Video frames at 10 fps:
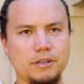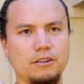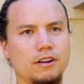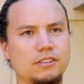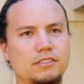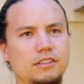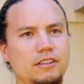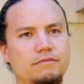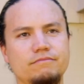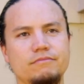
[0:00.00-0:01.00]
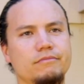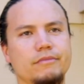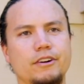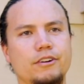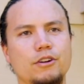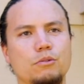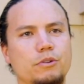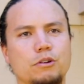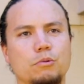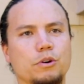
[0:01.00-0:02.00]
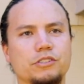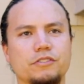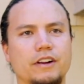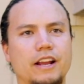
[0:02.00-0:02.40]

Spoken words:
But you know, honestly, there are no real words for